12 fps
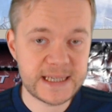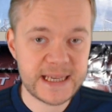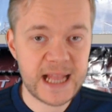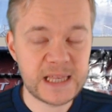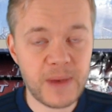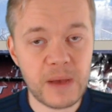as a
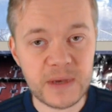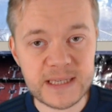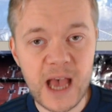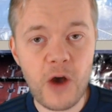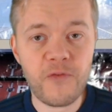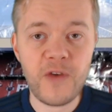centre-back
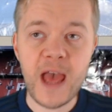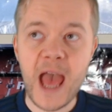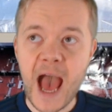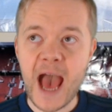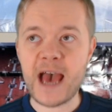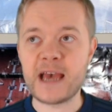
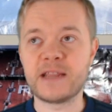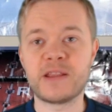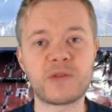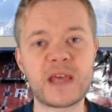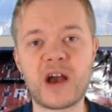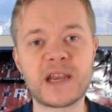myself, and
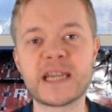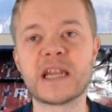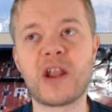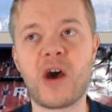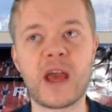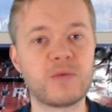the thing I
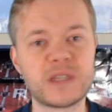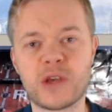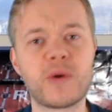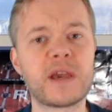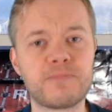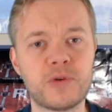didn't like was the
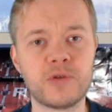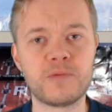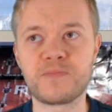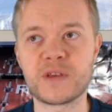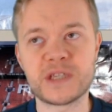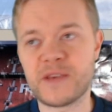quick ball.
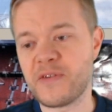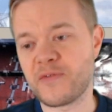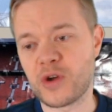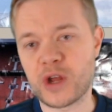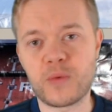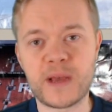Because if you've
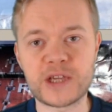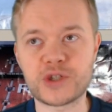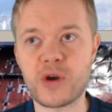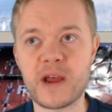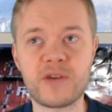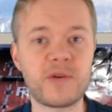got a quick
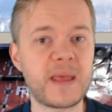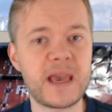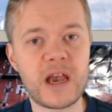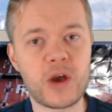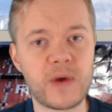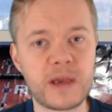striker and they
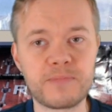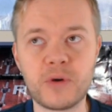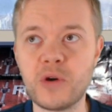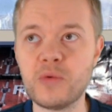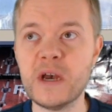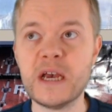hit a quick
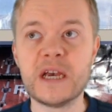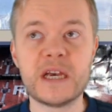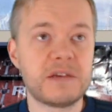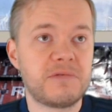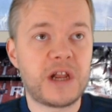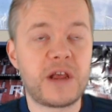ball,
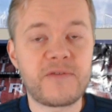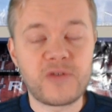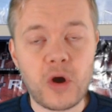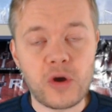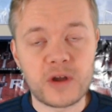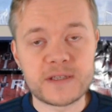you've
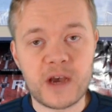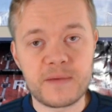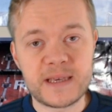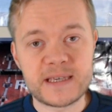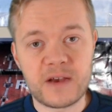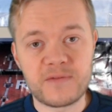not got
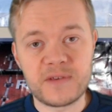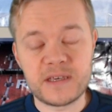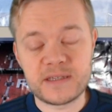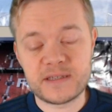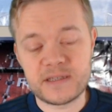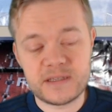time yourself.
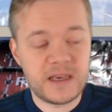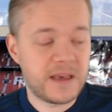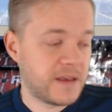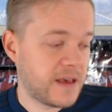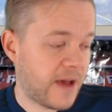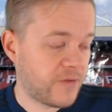
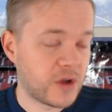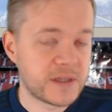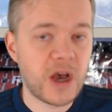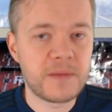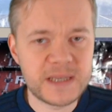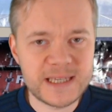You haven't got
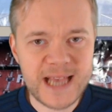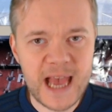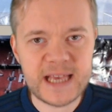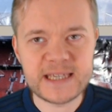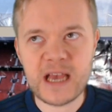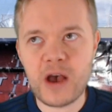time to
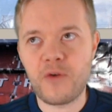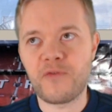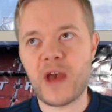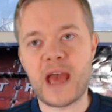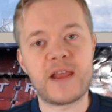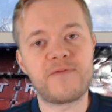set
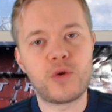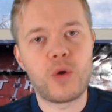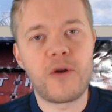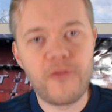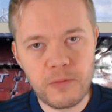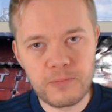yourself. And if
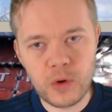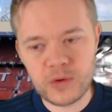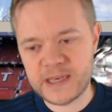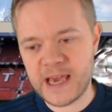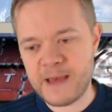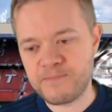you're a football
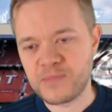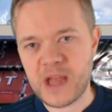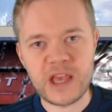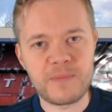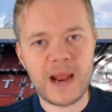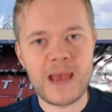team
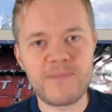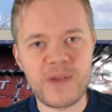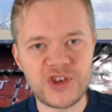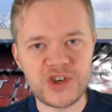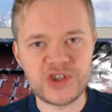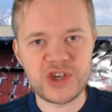and you're playing
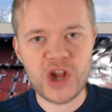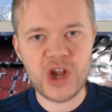Manchester